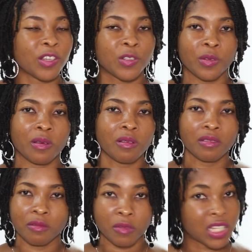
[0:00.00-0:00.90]
So
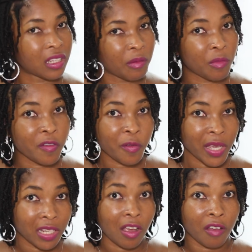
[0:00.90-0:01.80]
we'll move
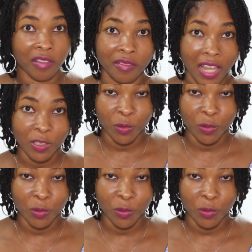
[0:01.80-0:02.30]
quickly off of that